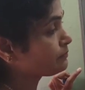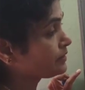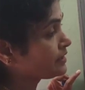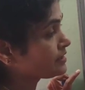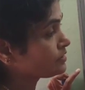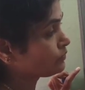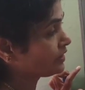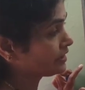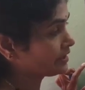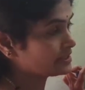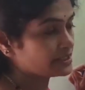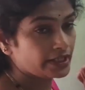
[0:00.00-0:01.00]
plus
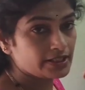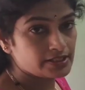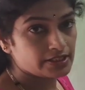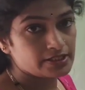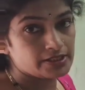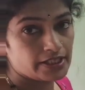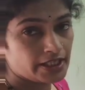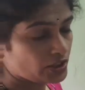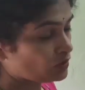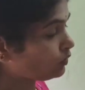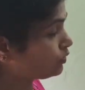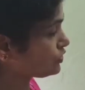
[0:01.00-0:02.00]
26 is the
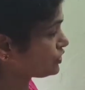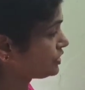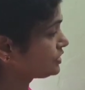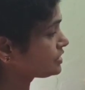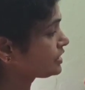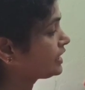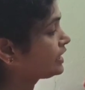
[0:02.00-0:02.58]
quotient.